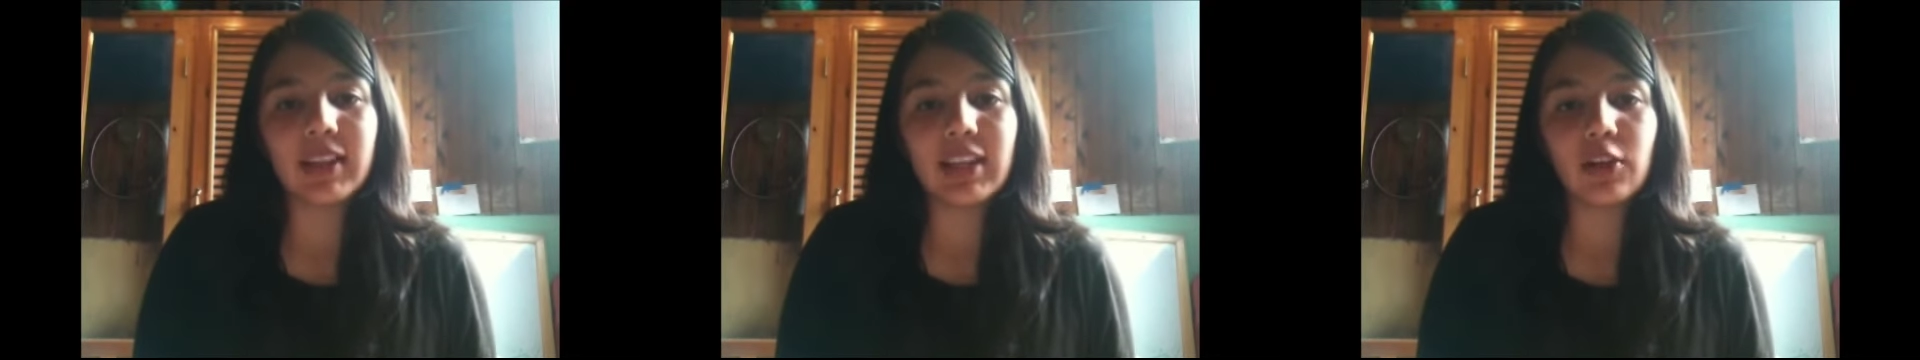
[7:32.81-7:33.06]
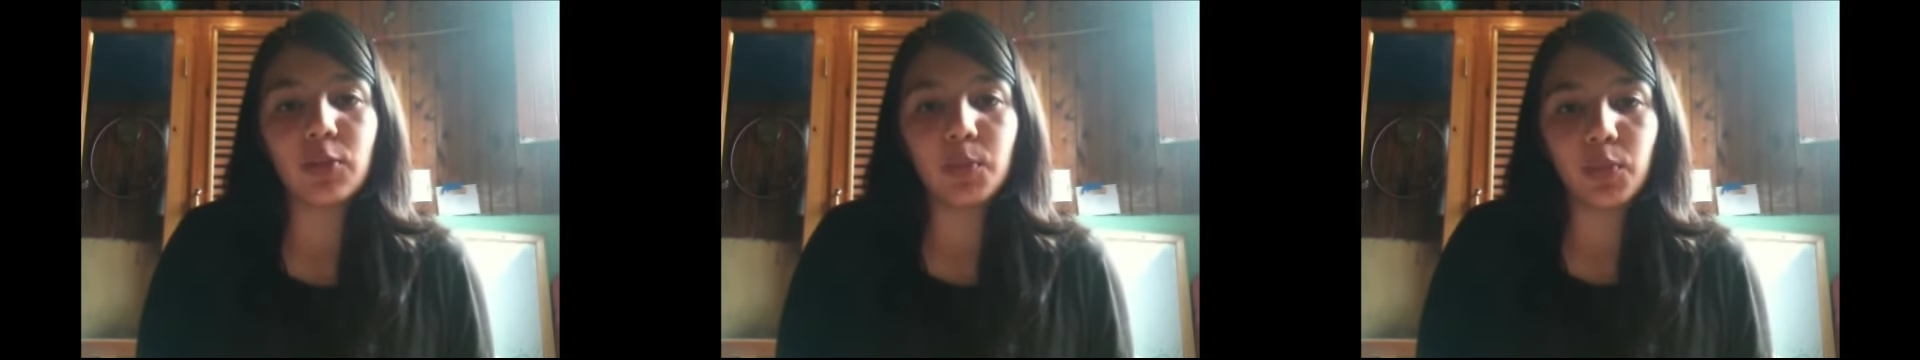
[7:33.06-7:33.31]

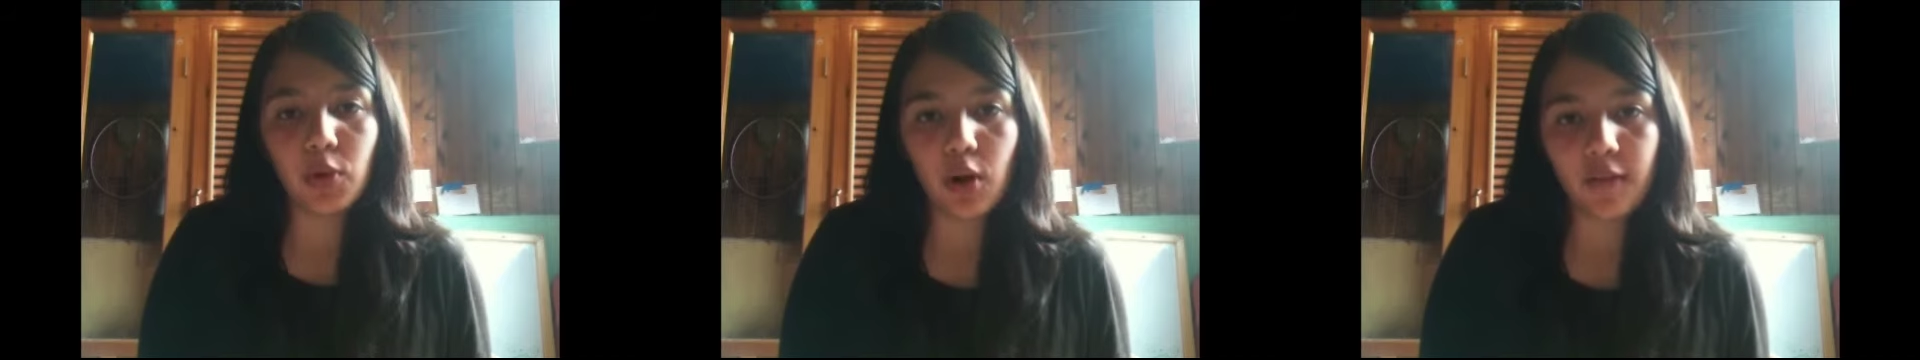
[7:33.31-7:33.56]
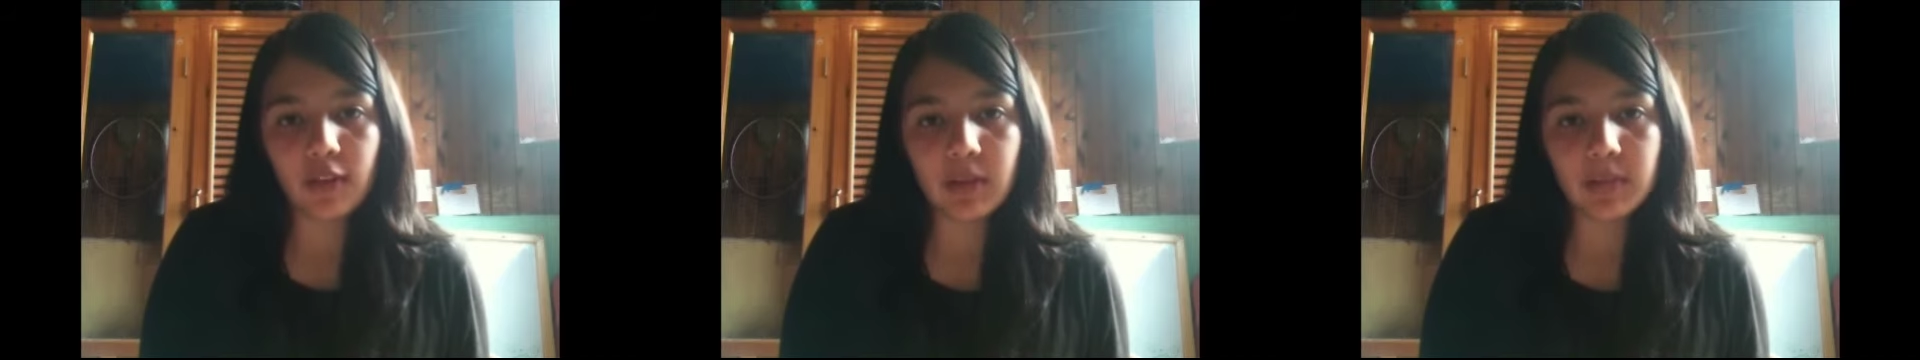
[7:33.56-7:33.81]
little
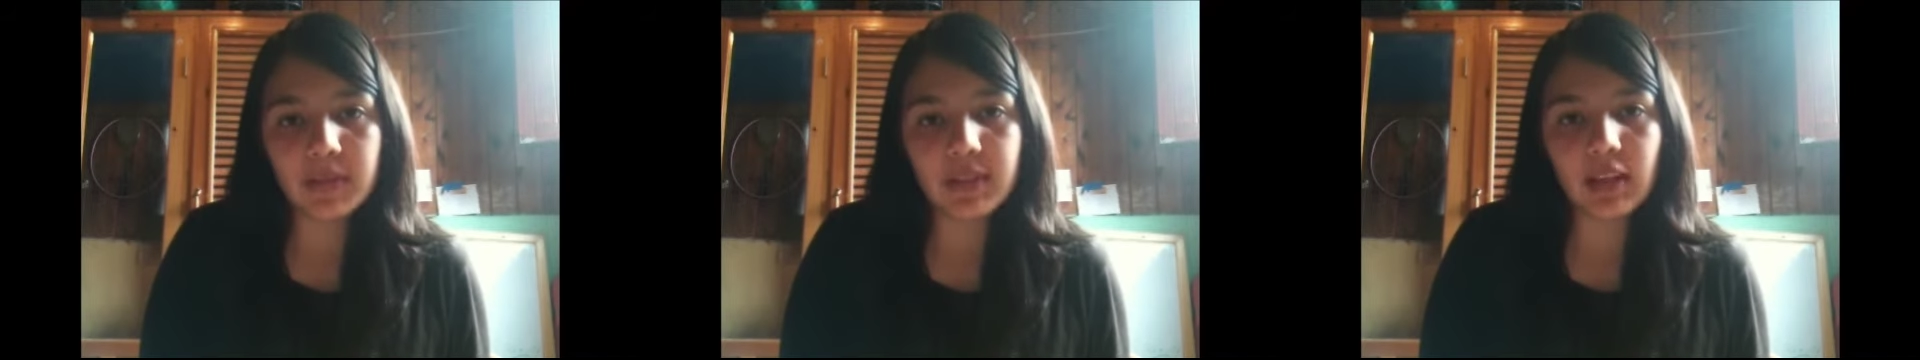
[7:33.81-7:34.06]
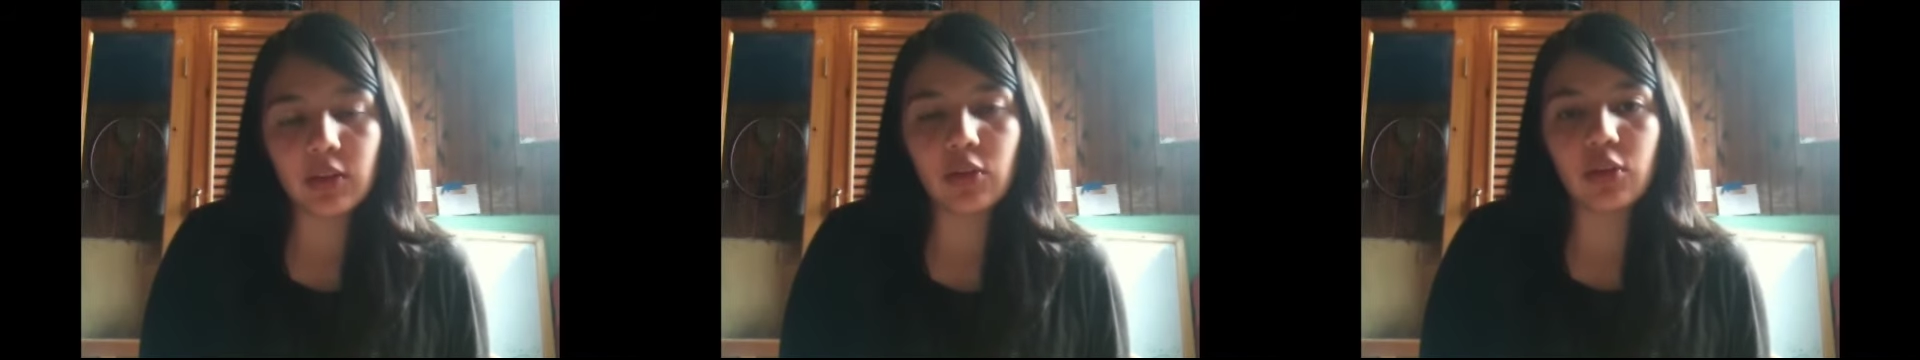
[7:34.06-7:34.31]
problems
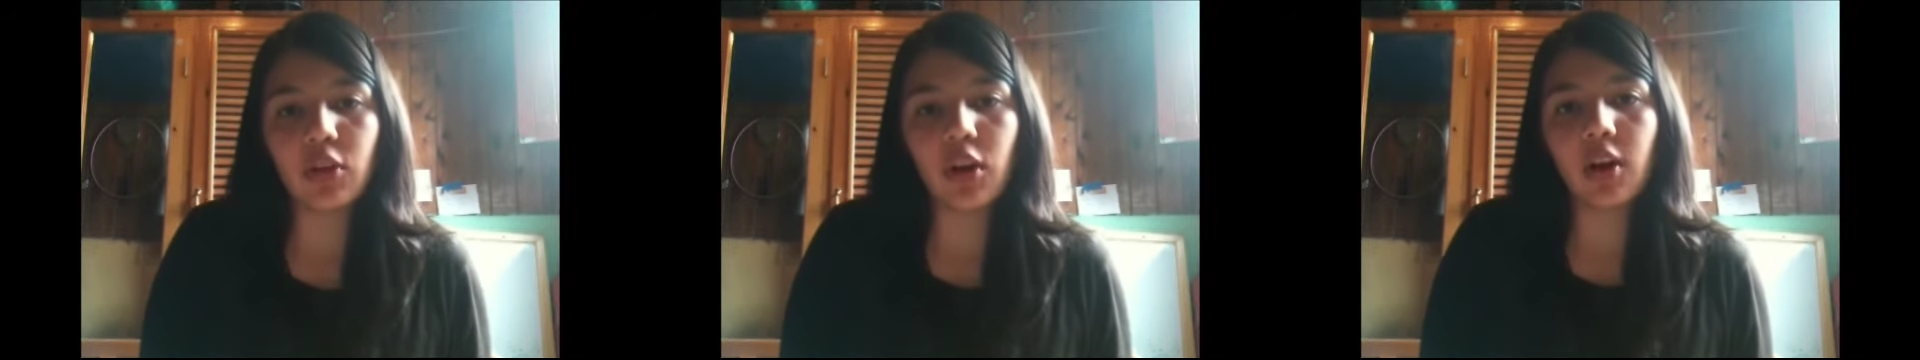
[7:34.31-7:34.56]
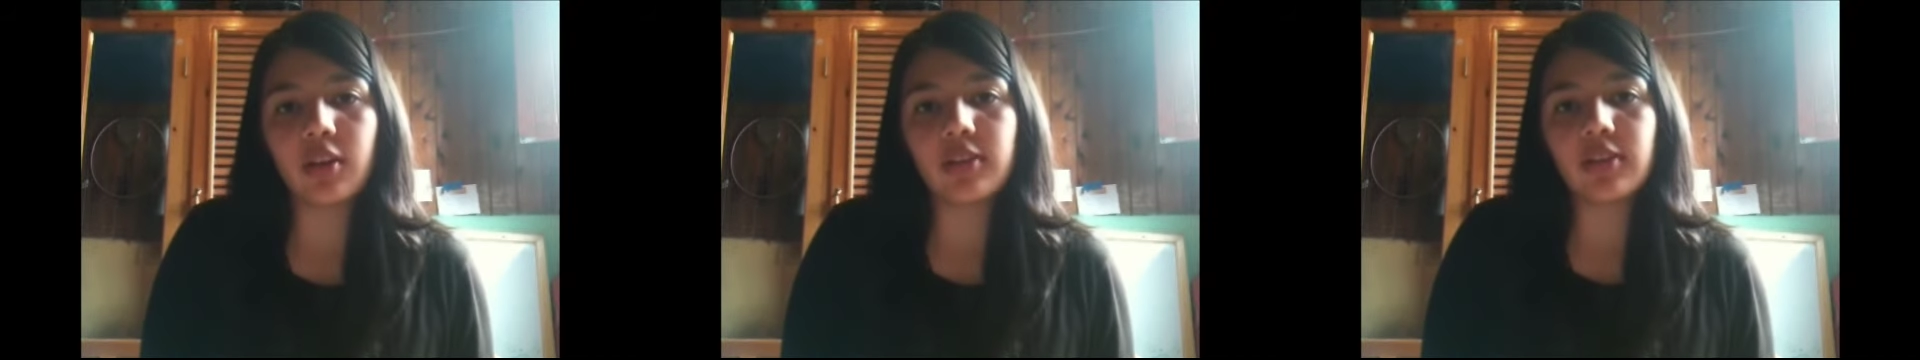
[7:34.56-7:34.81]
that could
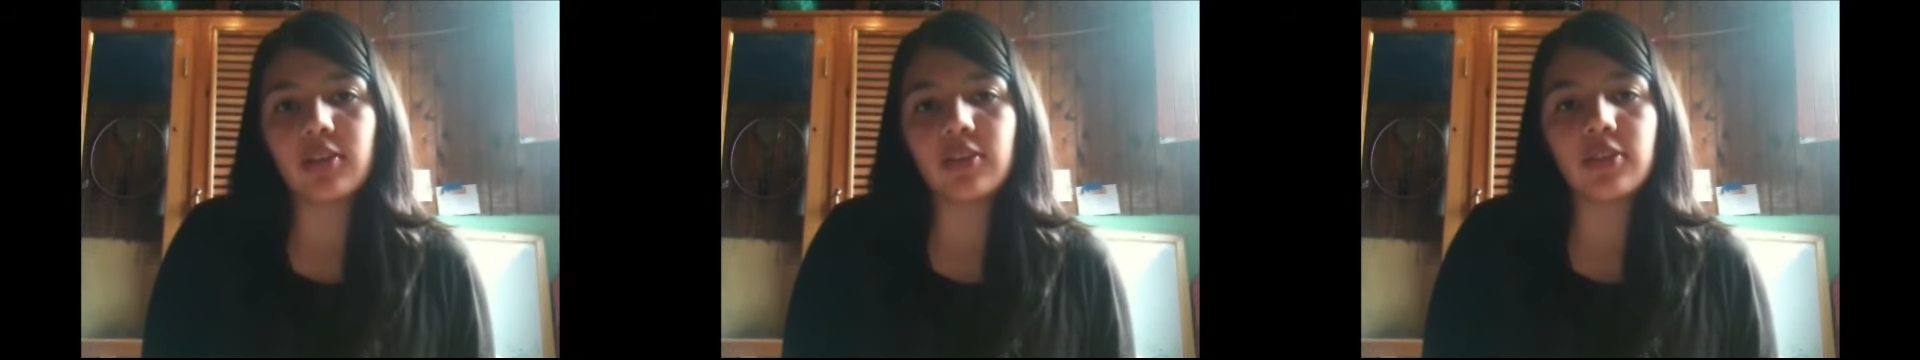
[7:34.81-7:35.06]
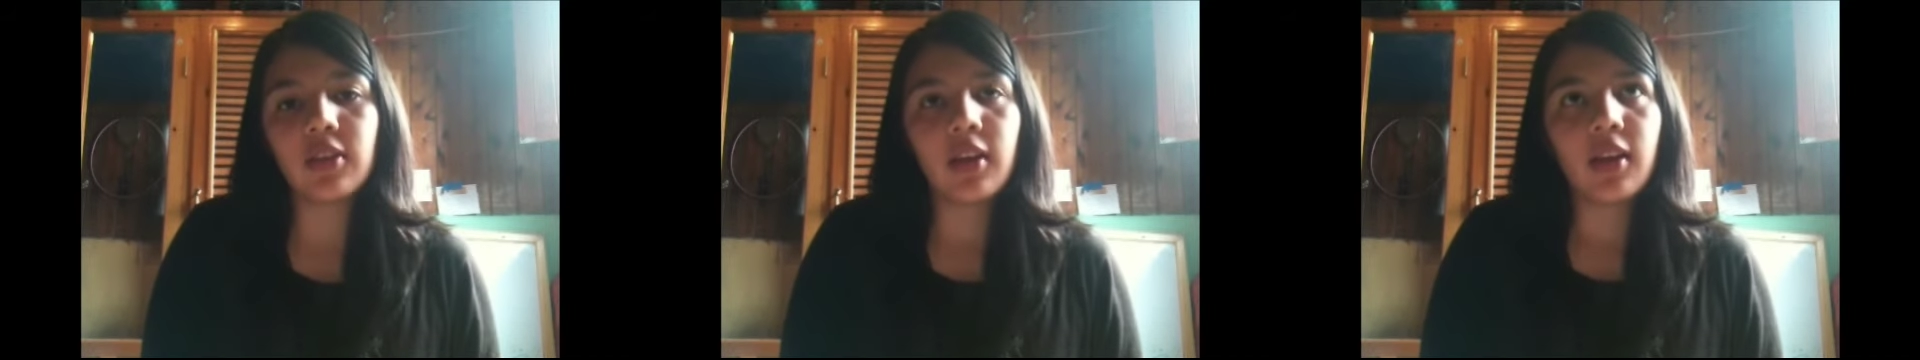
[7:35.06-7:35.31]
cause
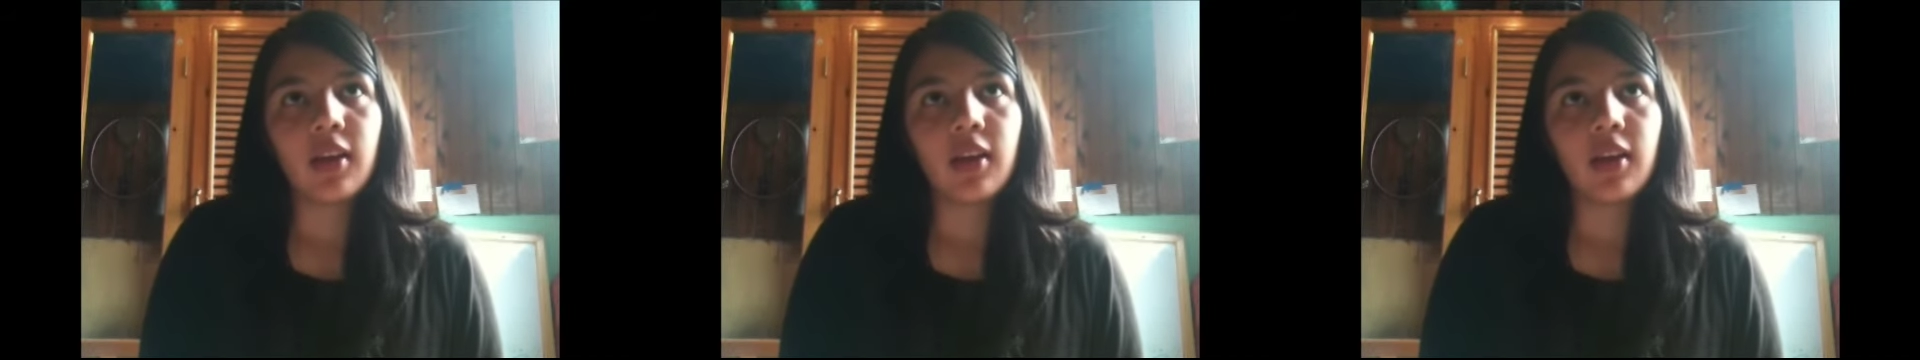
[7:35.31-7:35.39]
us